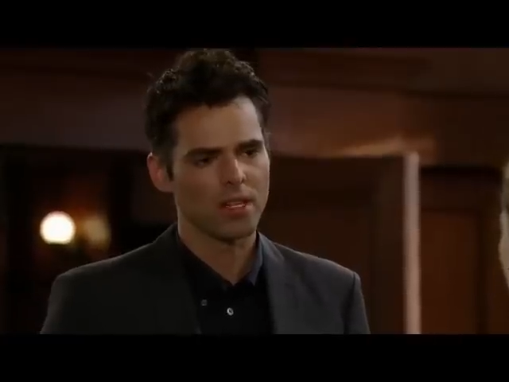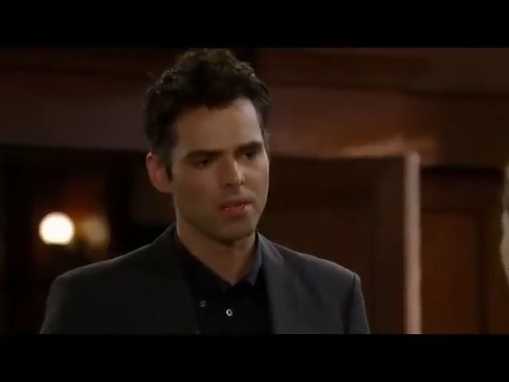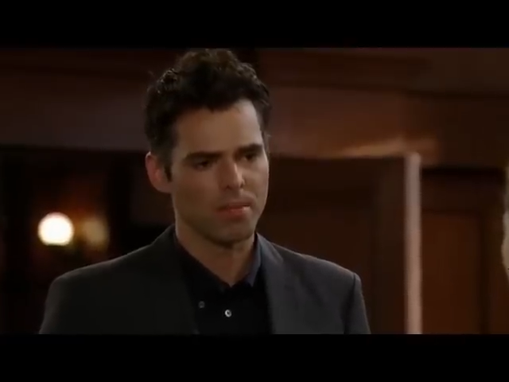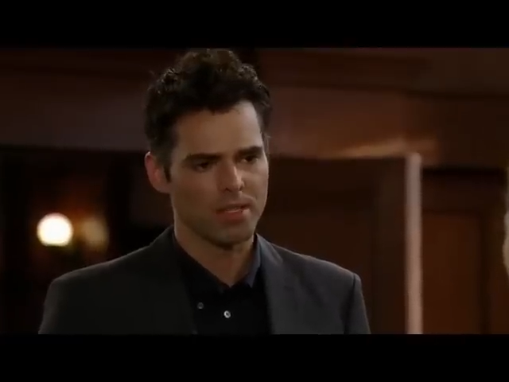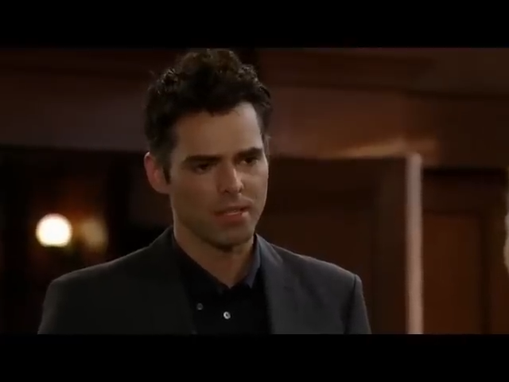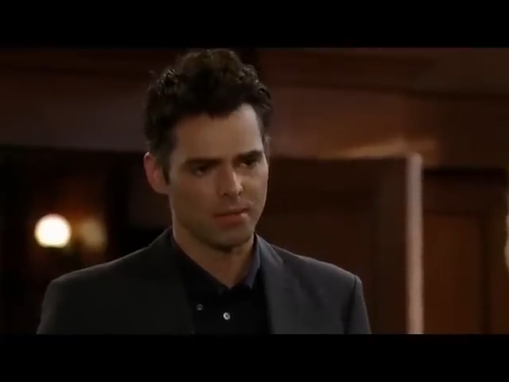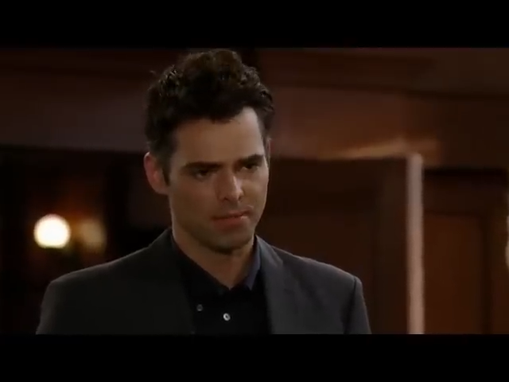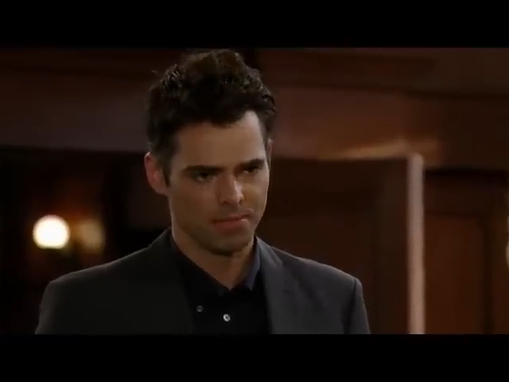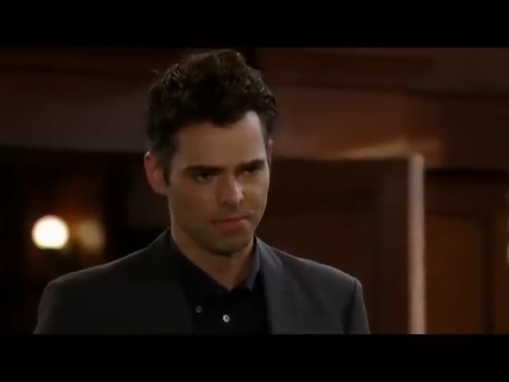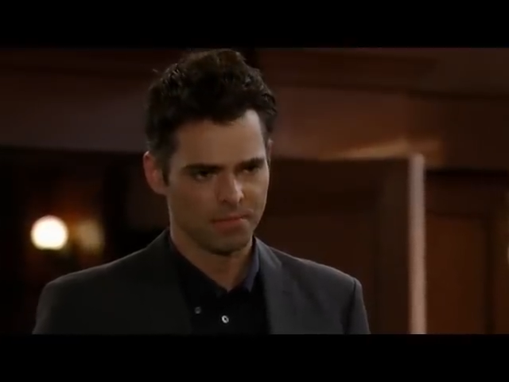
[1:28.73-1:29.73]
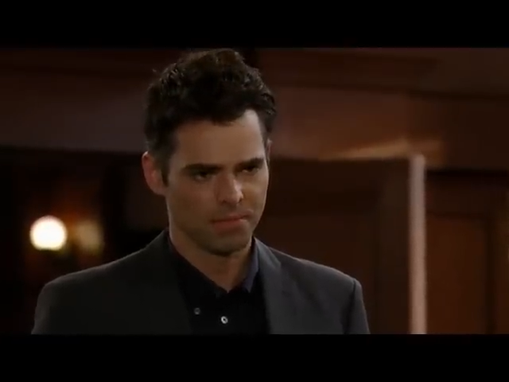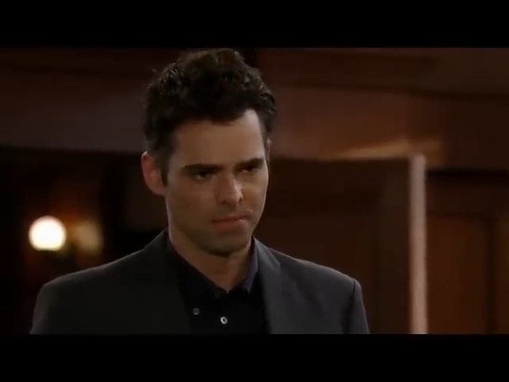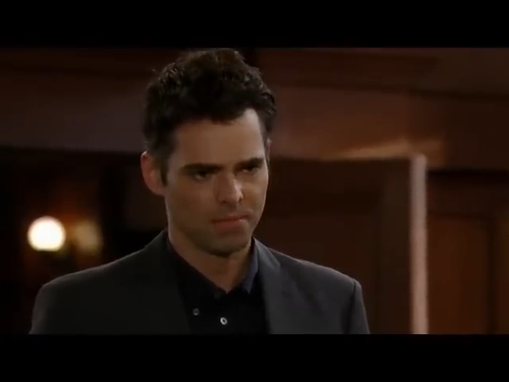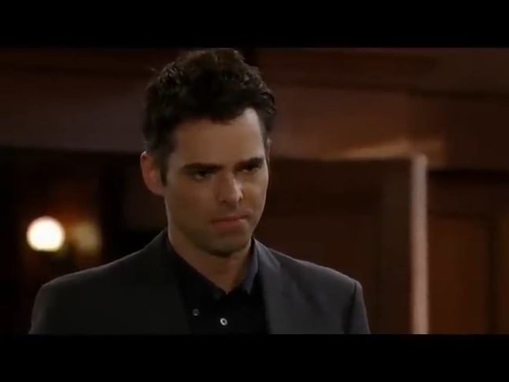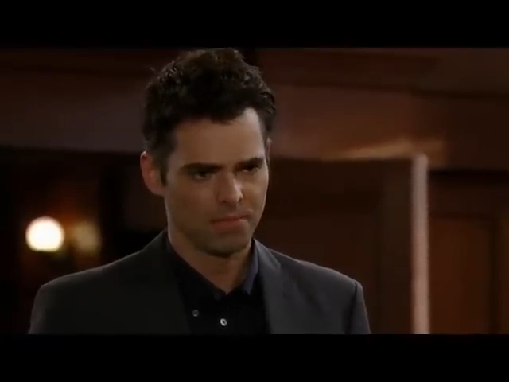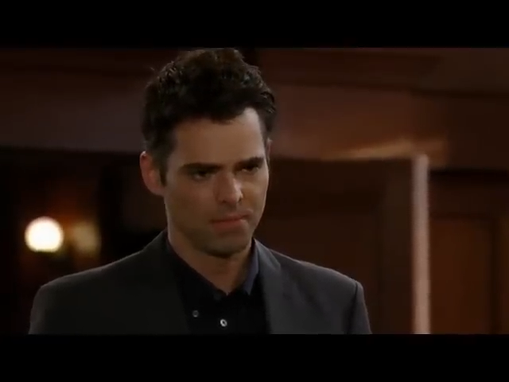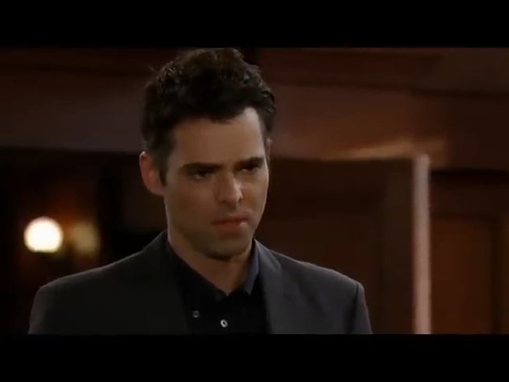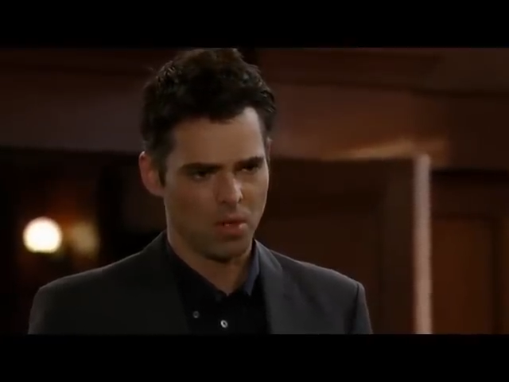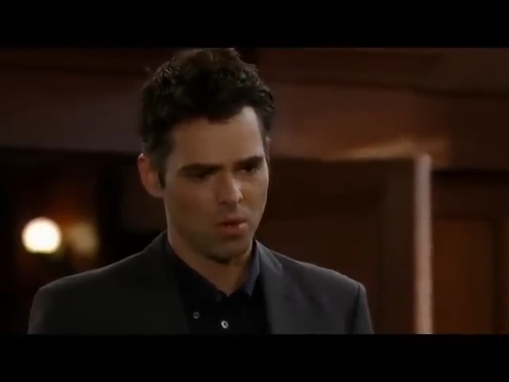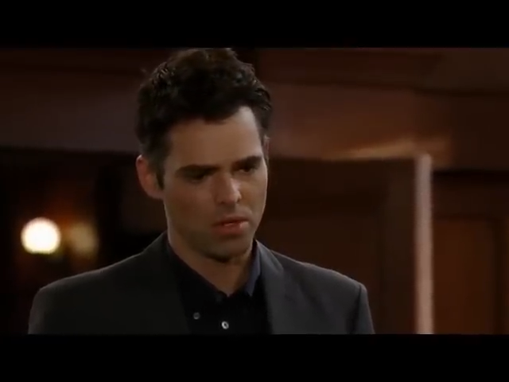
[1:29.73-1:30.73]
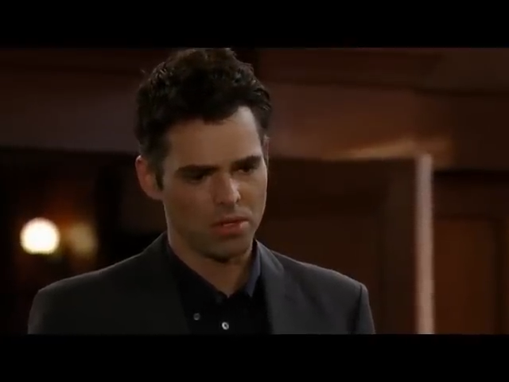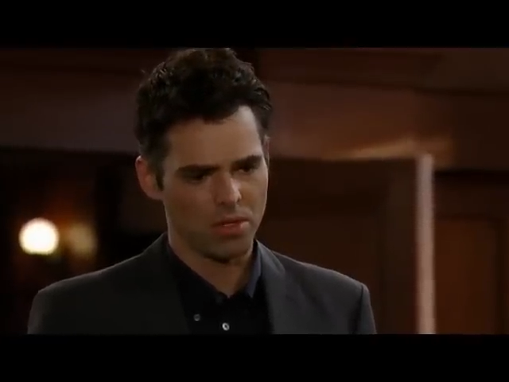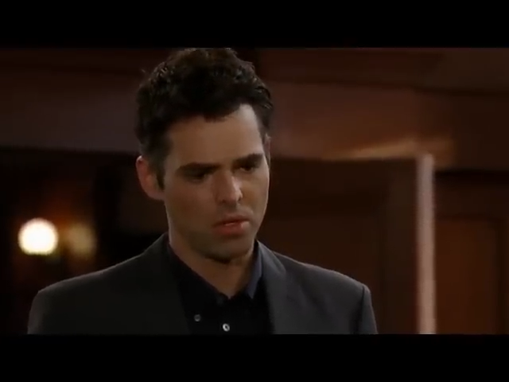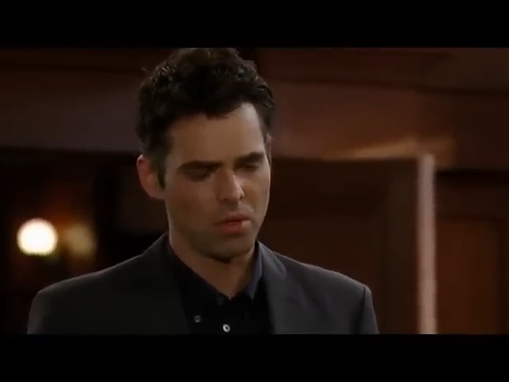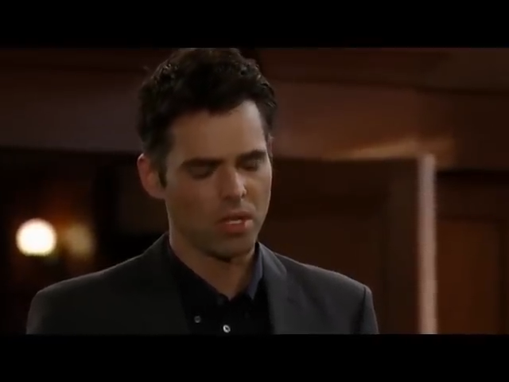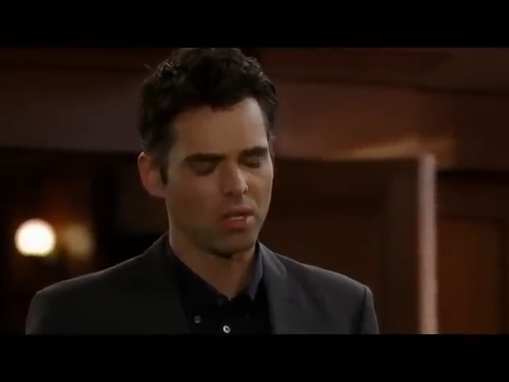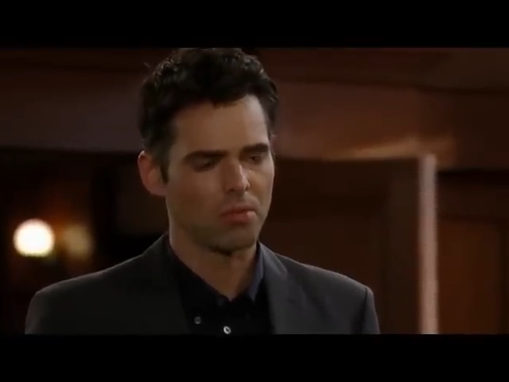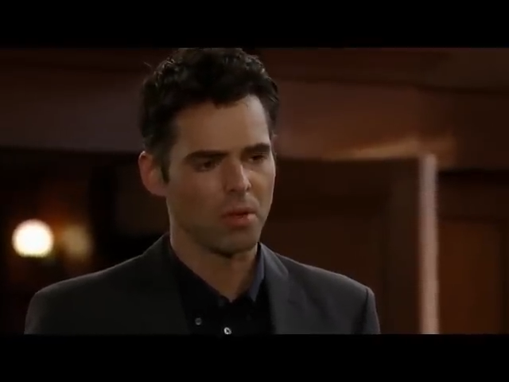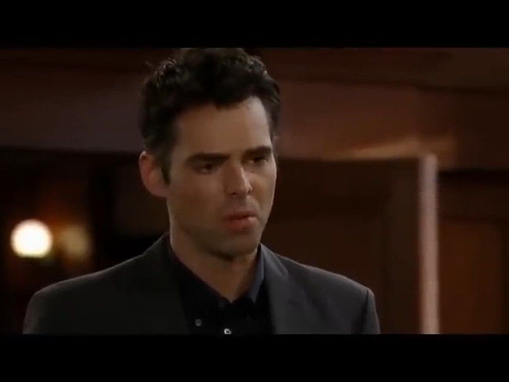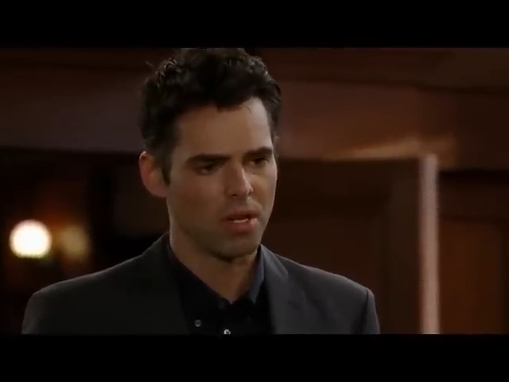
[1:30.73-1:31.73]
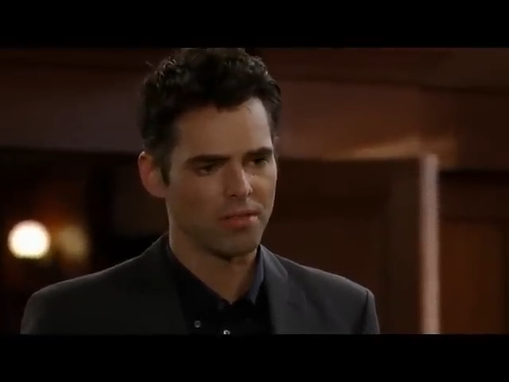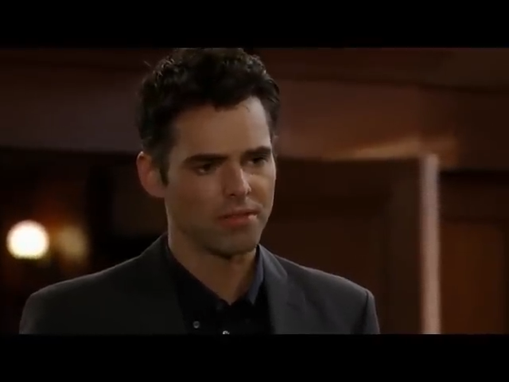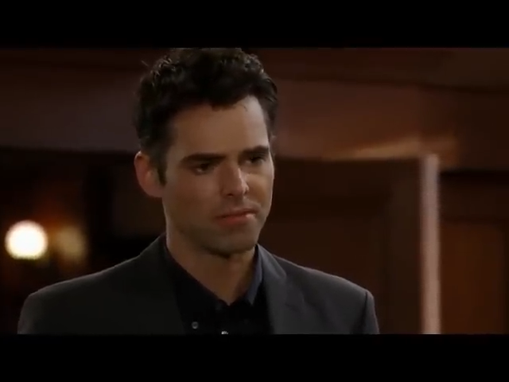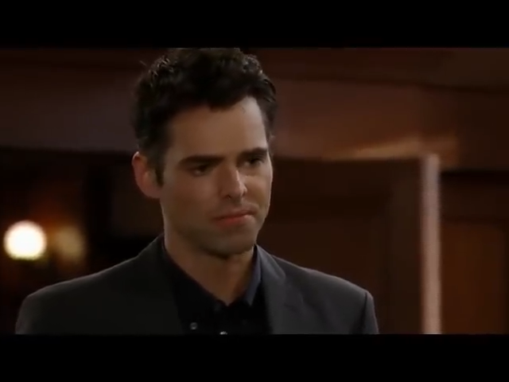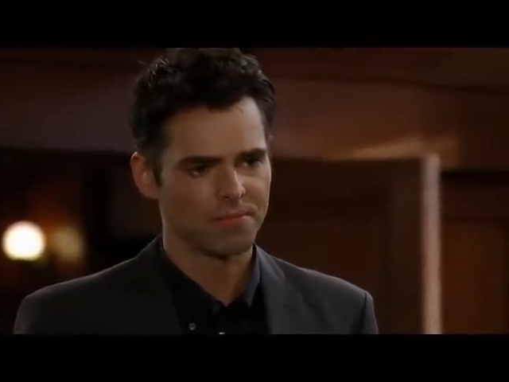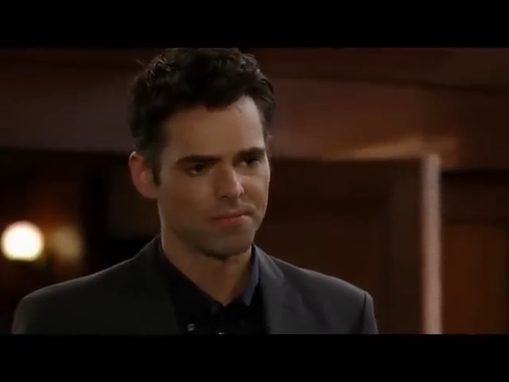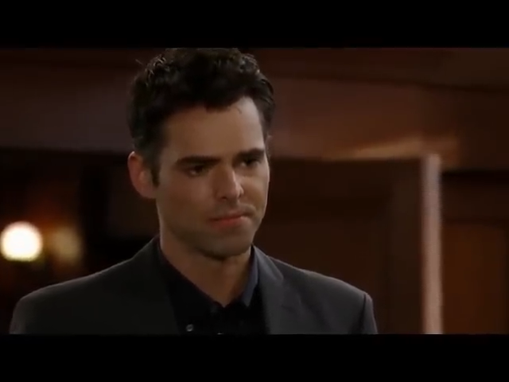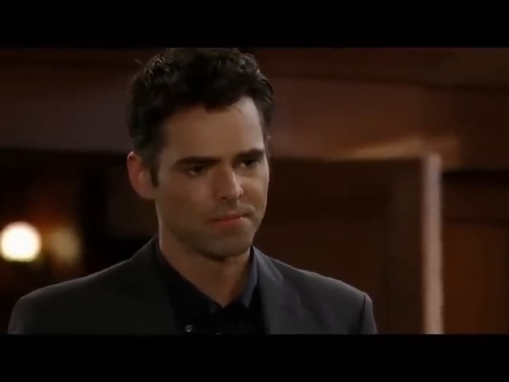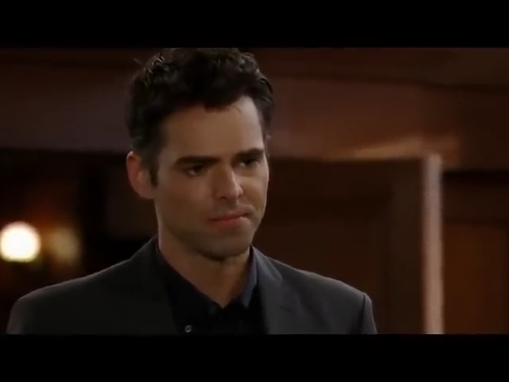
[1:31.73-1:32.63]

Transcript: think I'd miss it? According to you, you killed me. Oh, dog.